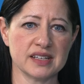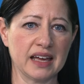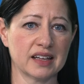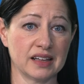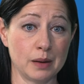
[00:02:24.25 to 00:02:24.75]

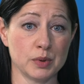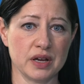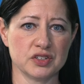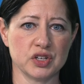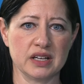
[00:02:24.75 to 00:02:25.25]
and
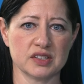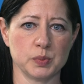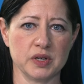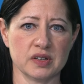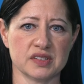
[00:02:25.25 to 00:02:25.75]
collaboration
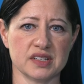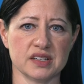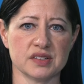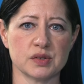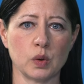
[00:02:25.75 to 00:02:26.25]

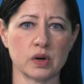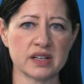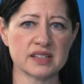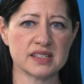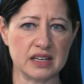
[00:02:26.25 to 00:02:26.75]
experiences,
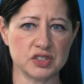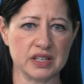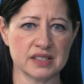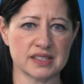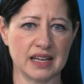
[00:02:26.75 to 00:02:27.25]

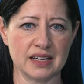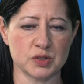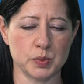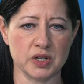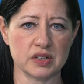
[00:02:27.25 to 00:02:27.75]
organizations can
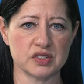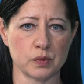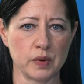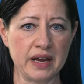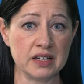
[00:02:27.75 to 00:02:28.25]
experience
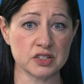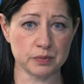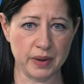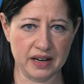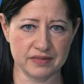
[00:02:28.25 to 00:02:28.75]
a range
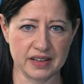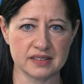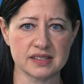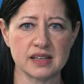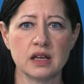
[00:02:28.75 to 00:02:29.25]
of
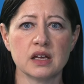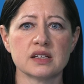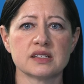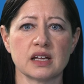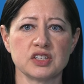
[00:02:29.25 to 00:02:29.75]
benefits,
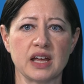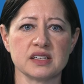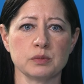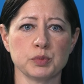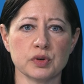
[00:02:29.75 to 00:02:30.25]
such
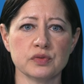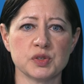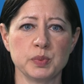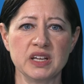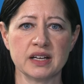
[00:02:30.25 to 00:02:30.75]
as improved
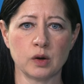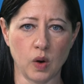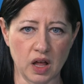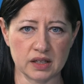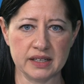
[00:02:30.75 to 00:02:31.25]
speed and
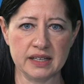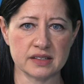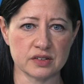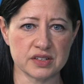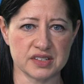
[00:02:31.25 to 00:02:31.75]
quality in
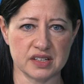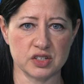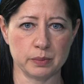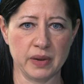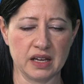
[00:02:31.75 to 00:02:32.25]
their
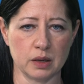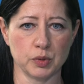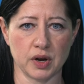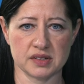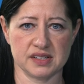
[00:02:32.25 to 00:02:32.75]
decision-making
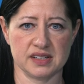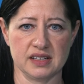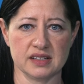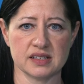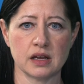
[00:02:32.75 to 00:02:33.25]

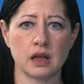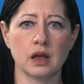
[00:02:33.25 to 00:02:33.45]
processes.